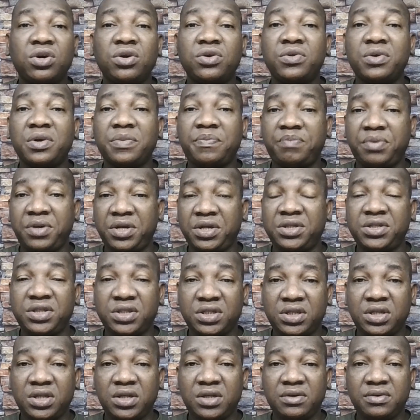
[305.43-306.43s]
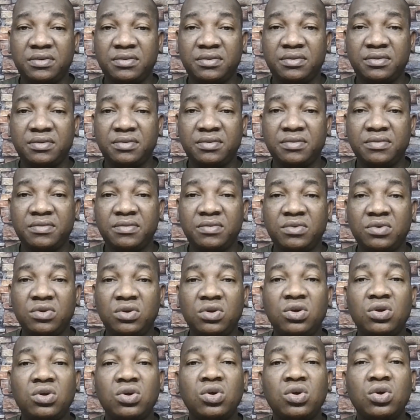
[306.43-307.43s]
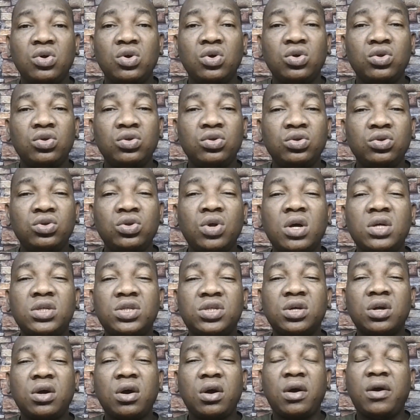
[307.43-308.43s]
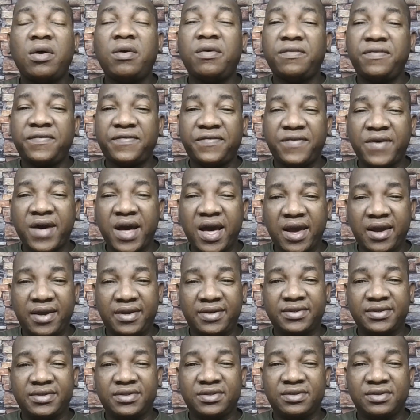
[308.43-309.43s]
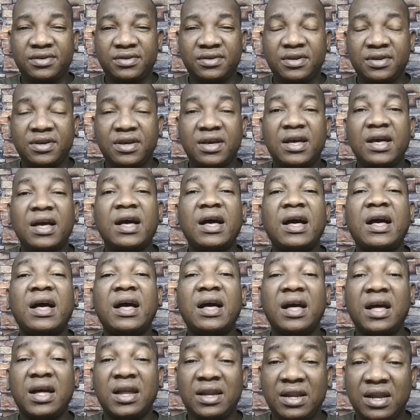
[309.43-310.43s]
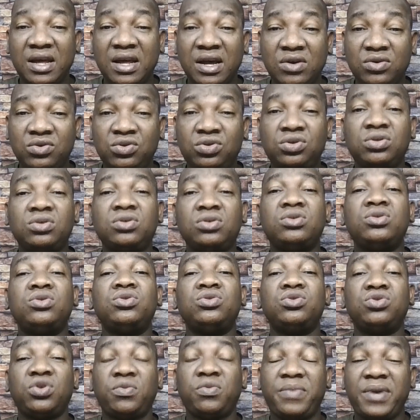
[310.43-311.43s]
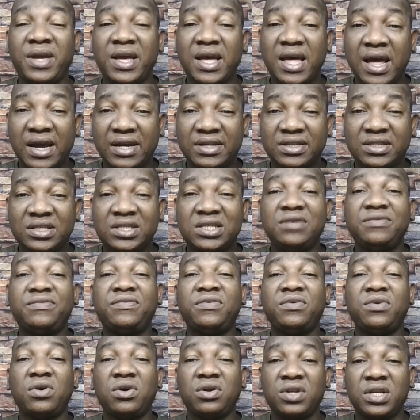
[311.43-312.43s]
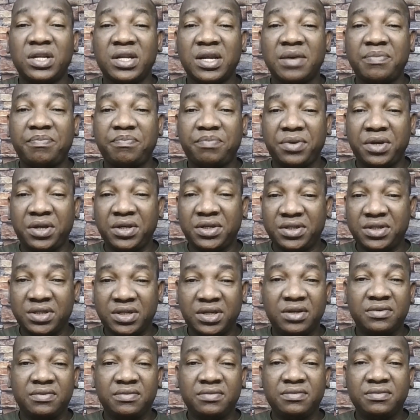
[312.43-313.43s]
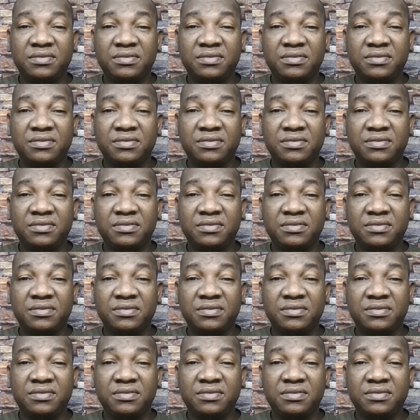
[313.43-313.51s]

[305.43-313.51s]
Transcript: on your PC, not all files are allowed to be active on that PC.